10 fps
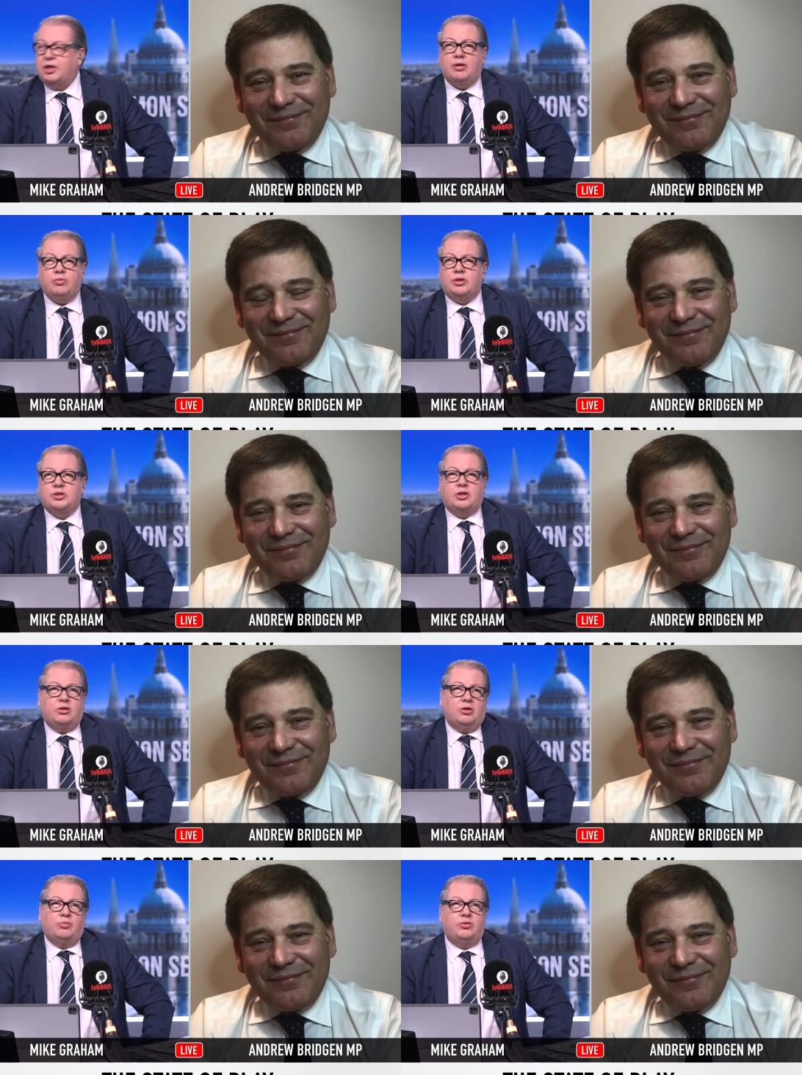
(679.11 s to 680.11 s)
Speaker 1: there when I
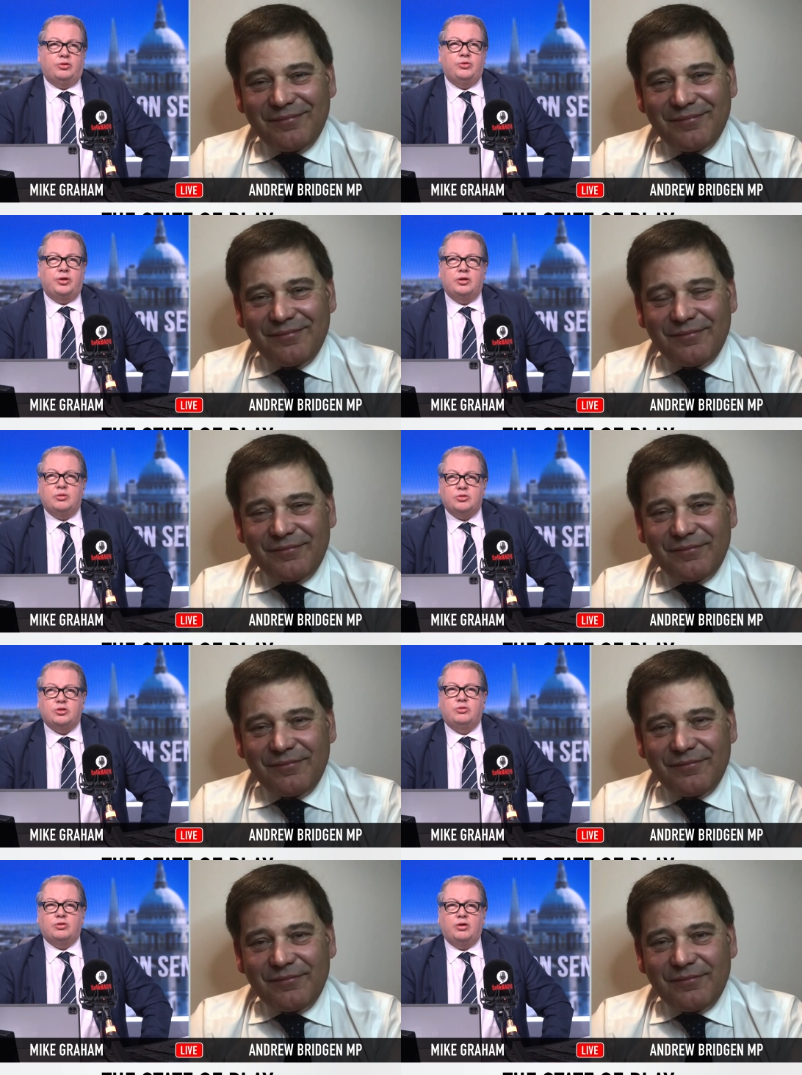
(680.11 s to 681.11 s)
said, look, I'm not doing it,
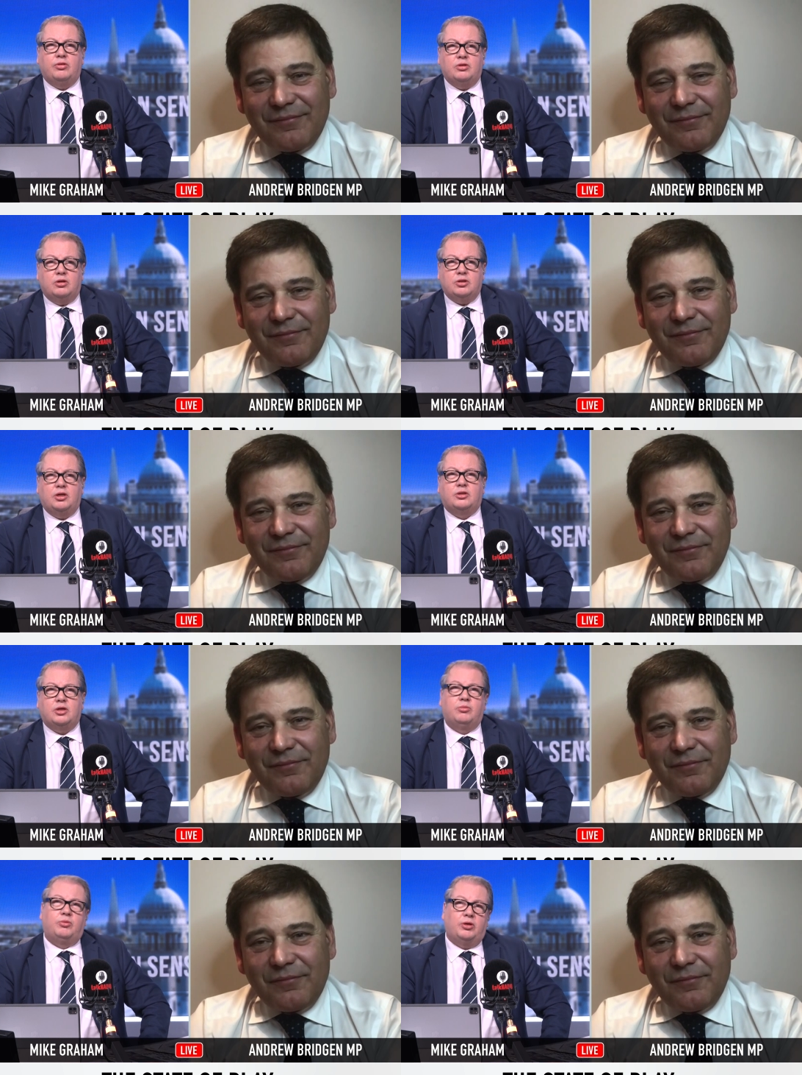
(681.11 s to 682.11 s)
just not going. So now you're
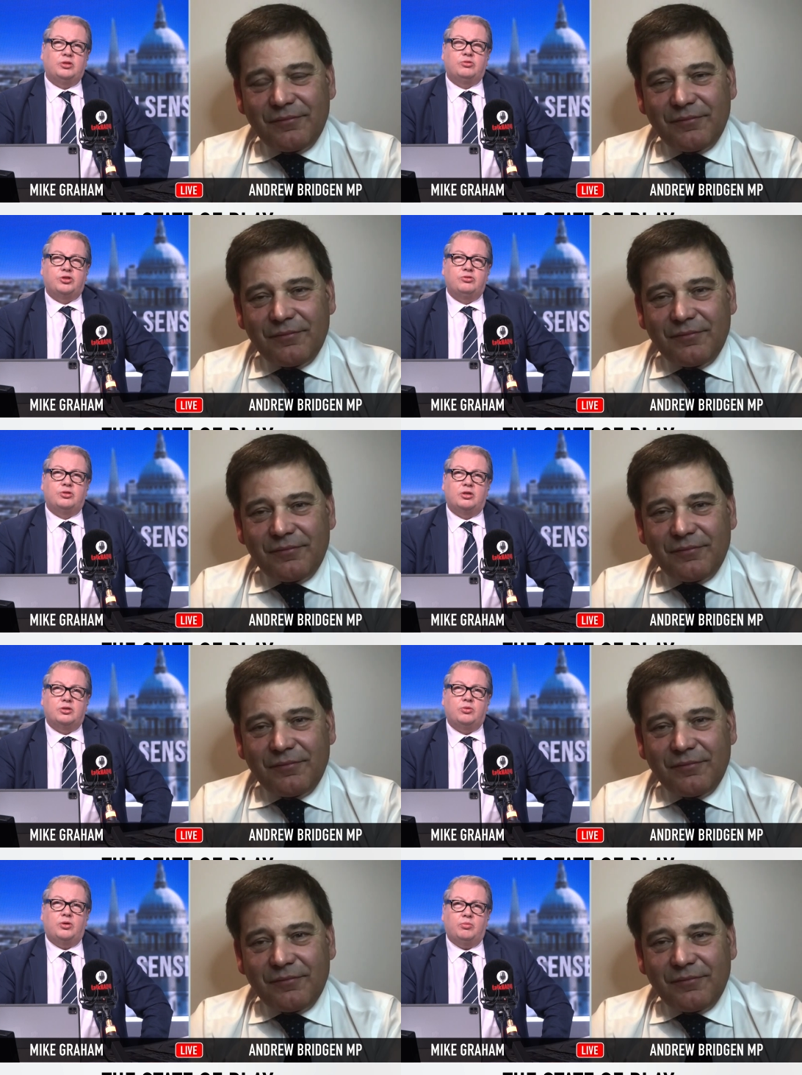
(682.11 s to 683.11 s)
telling me wait till Tuesday and
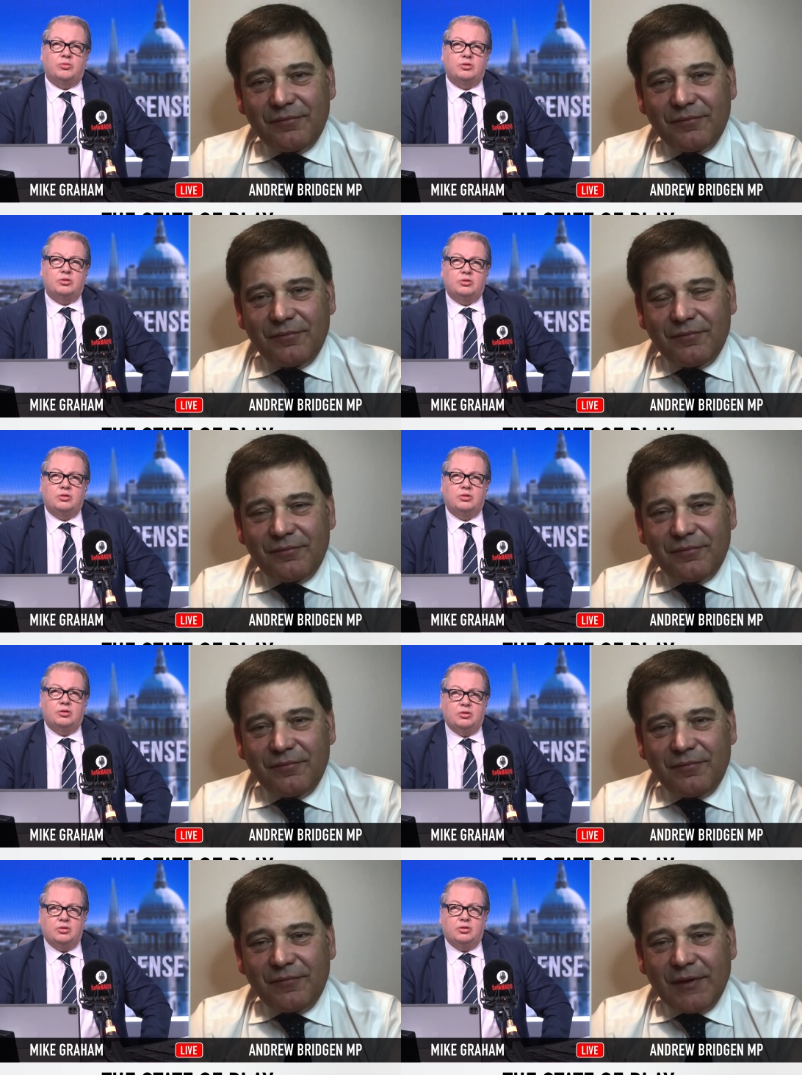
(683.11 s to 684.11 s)
see what happens.
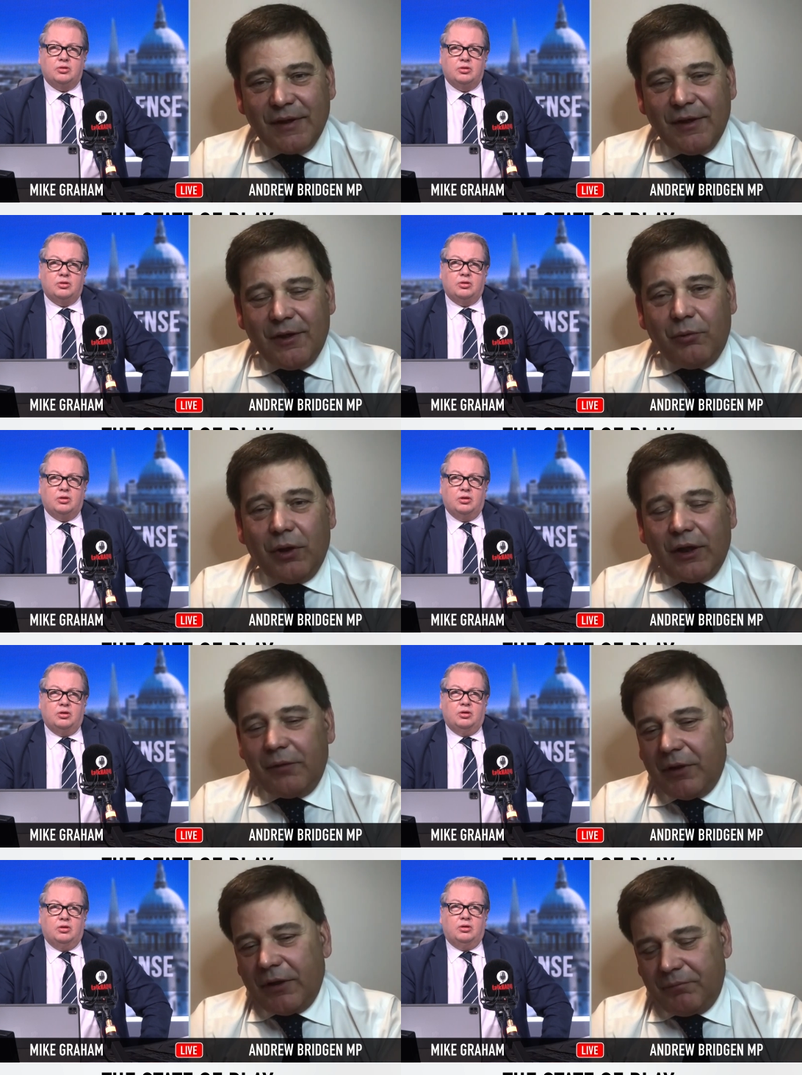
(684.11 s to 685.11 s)
Speaker 2: Well,
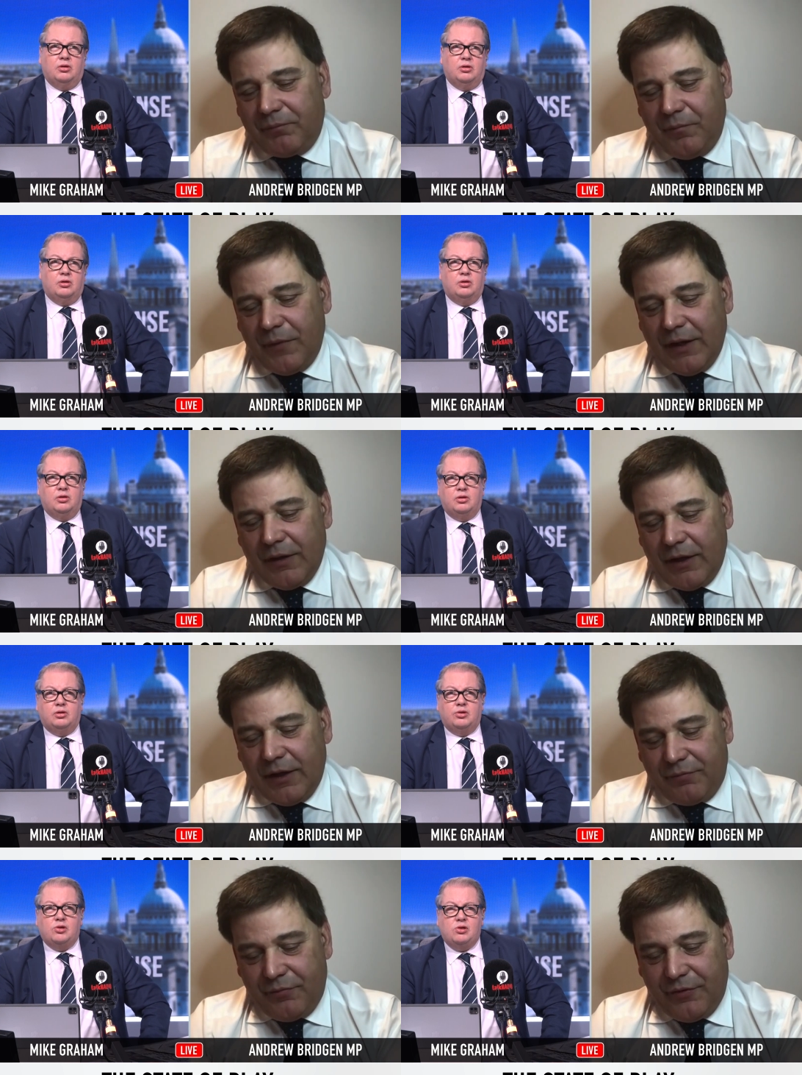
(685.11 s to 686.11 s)
I'm, I'm, it,
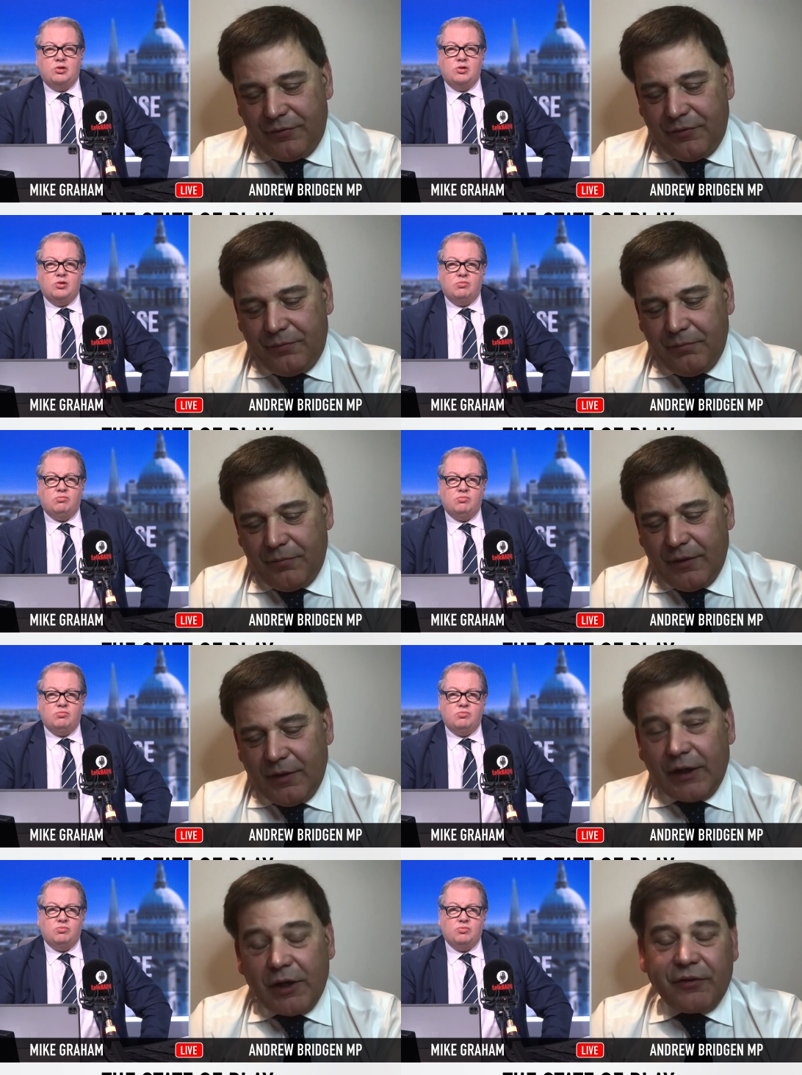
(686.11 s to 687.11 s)
it,
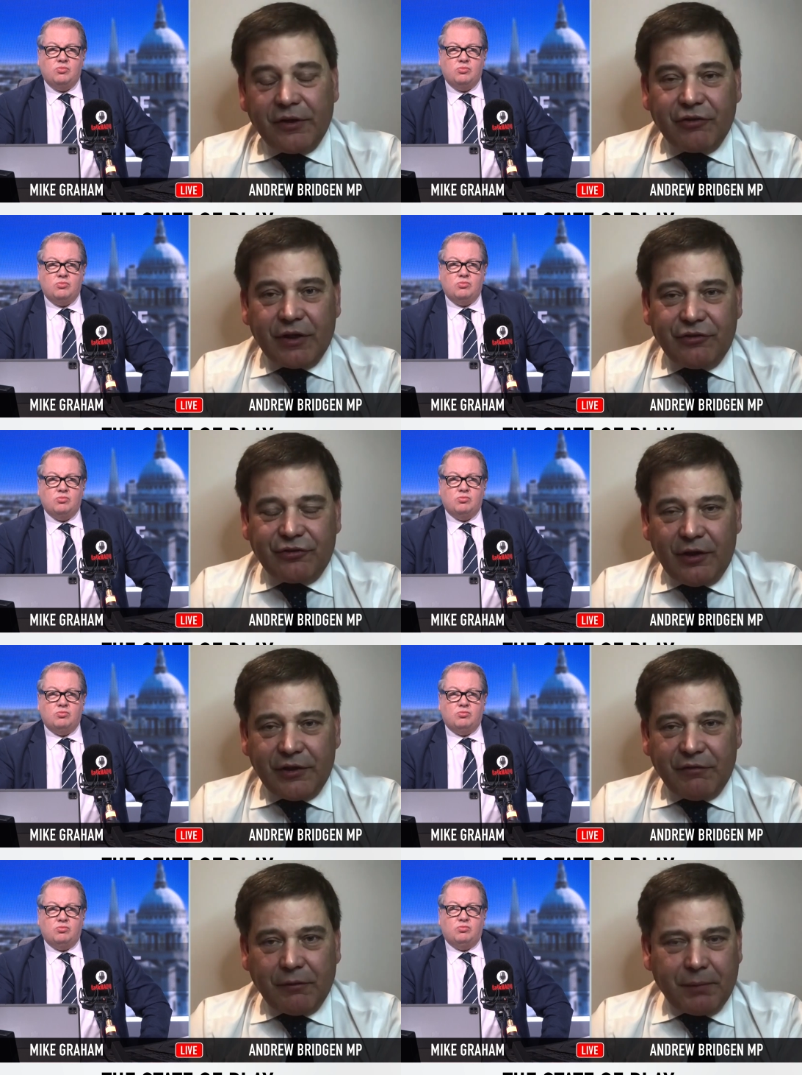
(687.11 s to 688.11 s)
I don't think there's any
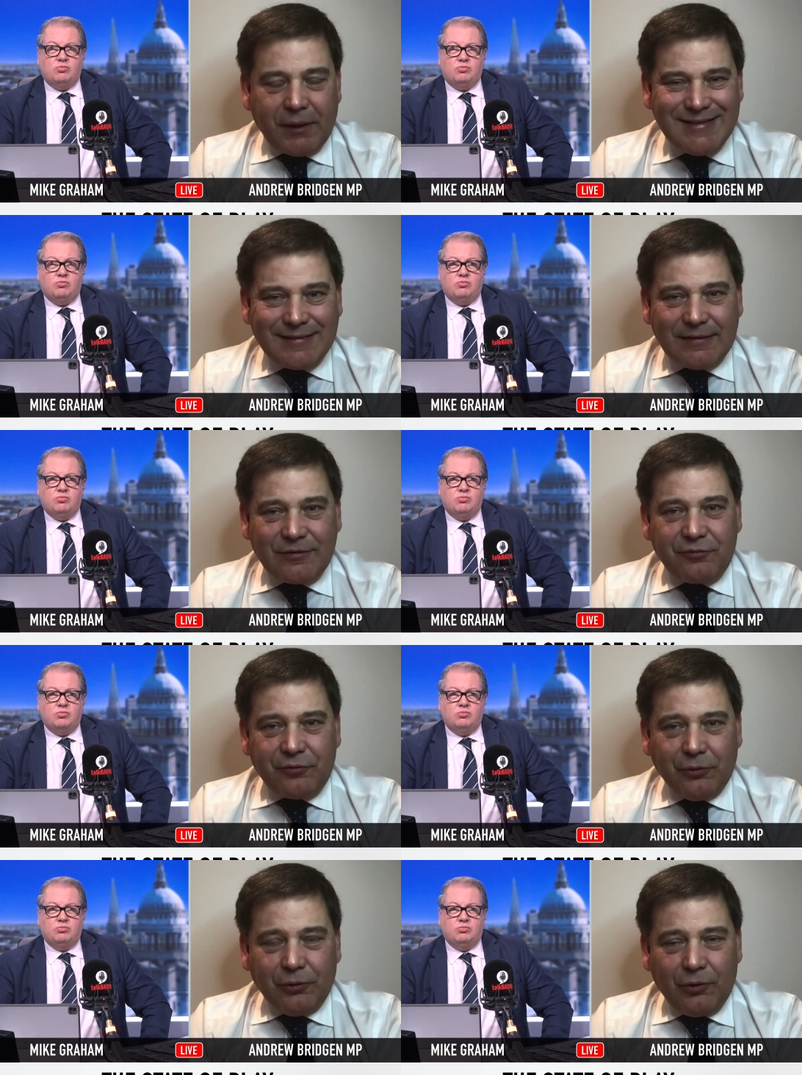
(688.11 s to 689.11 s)
scientific basis
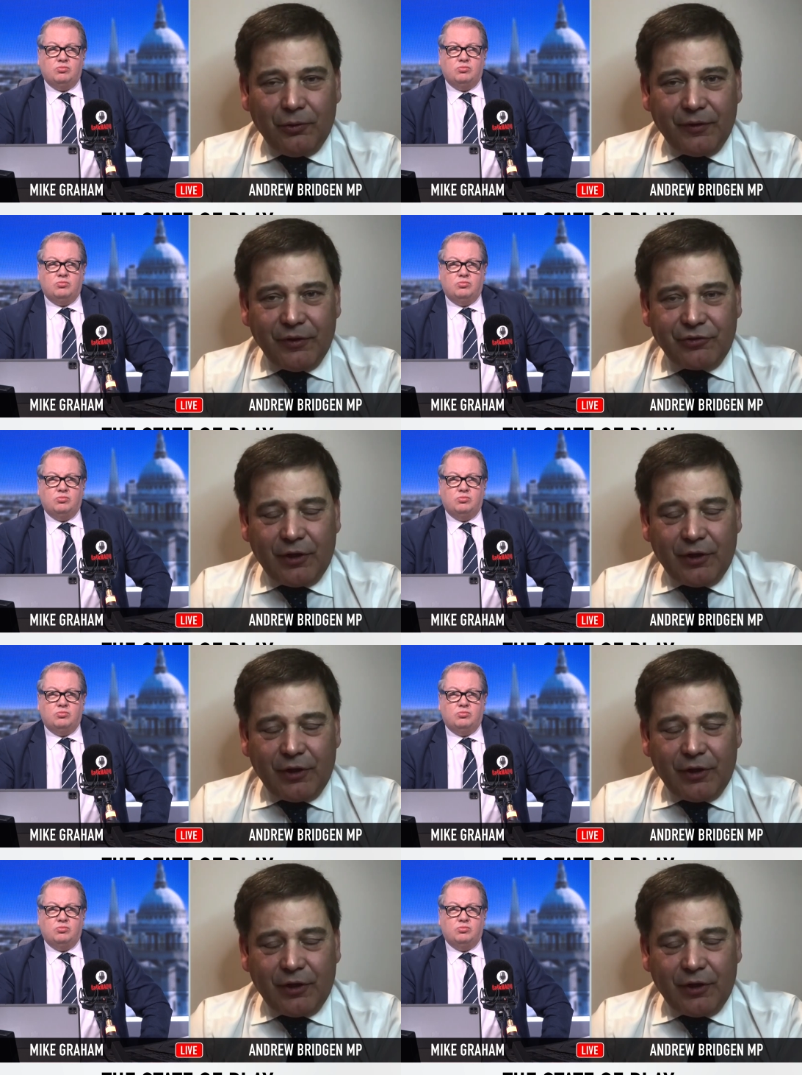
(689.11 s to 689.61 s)
for this